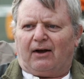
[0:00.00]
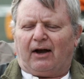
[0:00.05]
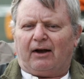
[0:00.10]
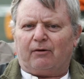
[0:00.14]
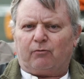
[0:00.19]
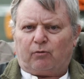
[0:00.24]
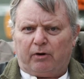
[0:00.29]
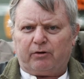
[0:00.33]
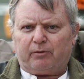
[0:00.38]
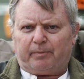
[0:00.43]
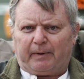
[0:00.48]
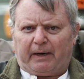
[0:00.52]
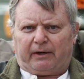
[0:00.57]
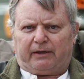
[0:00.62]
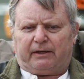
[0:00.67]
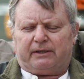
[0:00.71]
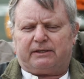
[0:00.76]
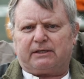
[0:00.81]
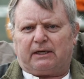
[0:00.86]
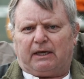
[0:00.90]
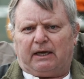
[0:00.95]
I wrote
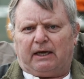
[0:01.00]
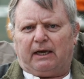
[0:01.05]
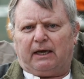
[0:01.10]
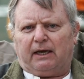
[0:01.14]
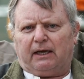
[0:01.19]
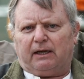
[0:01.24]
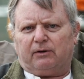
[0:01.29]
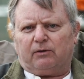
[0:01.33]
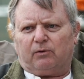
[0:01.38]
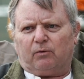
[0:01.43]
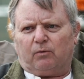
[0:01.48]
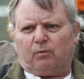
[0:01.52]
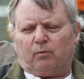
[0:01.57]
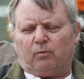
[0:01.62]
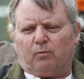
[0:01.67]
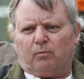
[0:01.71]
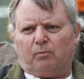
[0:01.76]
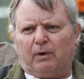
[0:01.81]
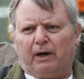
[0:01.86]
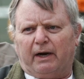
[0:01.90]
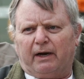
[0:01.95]
about it, and
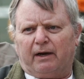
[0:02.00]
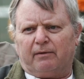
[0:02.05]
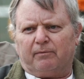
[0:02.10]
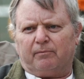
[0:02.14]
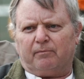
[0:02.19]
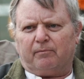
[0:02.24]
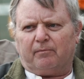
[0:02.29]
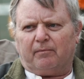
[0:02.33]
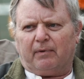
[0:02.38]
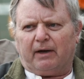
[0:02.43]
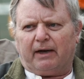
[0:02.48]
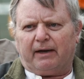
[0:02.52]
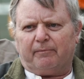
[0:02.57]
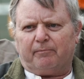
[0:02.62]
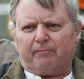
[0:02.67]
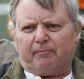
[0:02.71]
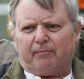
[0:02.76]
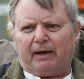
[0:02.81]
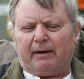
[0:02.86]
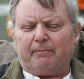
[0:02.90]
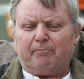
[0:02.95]
my
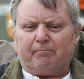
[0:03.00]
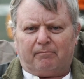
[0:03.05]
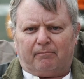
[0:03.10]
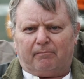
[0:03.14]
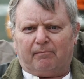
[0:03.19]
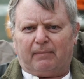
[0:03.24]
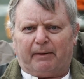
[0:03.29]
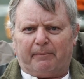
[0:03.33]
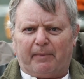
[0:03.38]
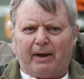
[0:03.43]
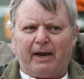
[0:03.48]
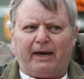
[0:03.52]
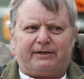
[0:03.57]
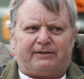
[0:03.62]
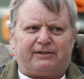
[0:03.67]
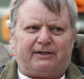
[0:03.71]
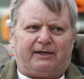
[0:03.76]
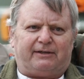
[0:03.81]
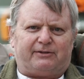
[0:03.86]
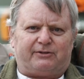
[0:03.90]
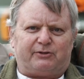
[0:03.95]

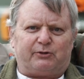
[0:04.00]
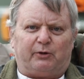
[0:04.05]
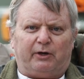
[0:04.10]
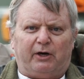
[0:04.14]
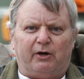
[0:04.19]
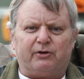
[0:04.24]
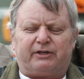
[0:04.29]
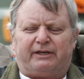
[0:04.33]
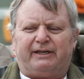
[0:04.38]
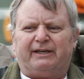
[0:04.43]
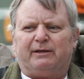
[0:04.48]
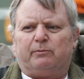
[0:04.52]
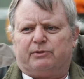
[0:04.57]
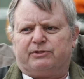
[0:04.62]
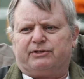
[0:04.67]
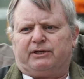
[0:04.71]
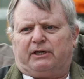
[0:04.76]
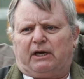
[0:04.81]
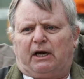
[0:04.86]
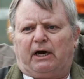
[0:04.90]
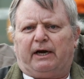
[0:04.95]
mate at Toyota, he
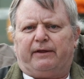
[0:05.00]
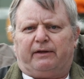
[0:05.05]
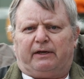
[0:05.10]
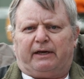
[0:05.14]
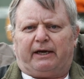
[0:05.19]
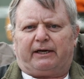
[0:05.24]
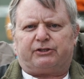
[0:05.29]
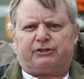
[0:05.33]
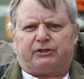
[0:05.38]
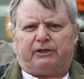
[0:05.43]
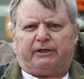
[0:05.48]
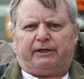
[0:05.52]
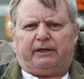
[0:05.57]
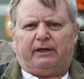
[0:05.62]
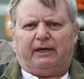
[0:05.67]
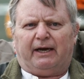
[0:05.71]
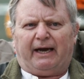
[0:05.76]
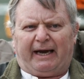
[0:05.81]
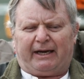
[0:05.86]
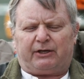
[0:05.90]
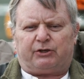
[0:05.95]
was the guy that actually,
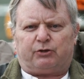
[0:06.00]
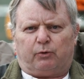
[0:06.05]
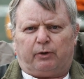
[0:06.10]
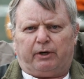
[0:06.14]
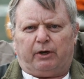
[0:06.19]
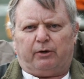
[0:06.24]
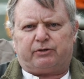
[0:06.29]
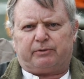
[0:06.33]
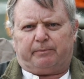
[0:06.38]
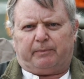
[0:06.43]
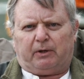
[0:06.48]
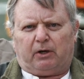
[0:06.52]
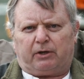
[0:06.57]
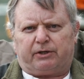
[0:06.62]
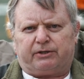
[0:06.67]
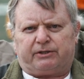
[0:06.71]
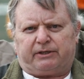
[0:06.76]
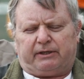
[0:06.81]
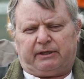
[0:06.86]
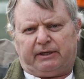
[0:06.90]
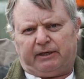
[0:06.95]
at Toyota
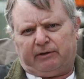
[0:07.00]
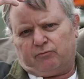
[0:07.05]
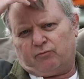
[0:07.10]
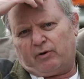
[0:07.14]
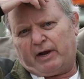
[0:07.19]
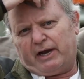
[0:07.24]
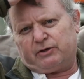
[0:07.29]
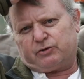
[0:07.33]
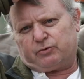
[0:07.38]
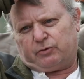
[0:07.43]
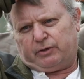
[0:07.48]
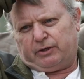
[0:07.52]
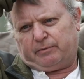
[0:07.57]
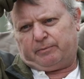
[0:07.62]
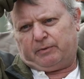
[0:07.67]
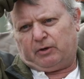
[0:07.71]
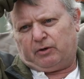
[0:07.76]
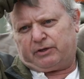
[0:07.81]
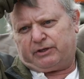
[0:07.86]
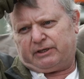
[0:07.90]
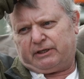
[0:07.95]
Marketing, he ran Toyota
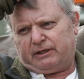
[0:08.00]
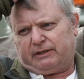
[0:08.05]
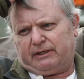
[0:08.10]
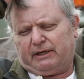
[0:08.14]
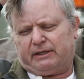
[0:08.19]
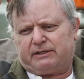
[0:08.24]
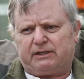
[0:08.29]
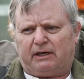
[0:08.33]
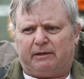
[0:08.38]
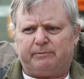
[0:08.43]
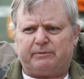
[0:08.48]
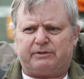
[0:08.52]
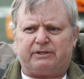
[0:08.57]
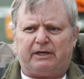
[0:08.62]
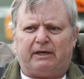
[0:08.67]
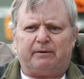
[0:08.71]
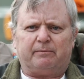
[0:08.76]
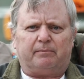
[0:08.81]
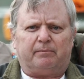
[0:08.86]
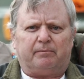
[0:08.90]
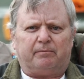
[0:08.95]
Marketing at that time, his
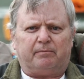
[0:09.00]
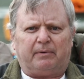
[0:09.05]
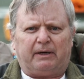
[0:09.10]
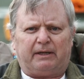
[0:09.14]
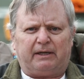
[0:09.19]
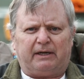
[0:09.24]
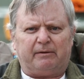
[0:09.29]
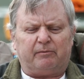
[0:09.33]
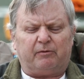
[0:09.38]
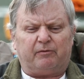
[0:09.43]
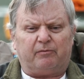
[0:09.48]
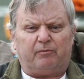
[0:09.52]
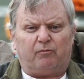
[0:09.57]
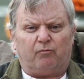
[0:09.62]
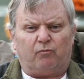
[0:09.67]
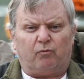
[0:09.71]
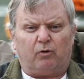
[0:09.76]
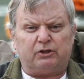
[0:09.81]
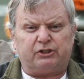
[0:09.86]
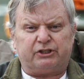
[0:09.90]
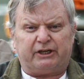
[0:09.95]
name, by the name of
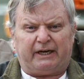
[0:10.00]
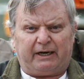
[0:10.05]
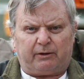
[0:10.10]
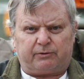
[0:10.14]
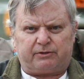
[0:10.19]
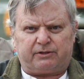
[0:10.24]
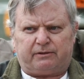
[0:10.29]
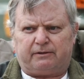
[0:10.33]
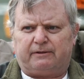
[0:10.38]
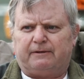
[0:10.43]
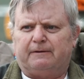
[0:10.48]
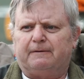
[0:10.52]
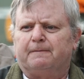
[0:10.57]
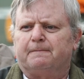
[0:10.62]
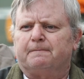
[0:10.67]
Roger Houghton.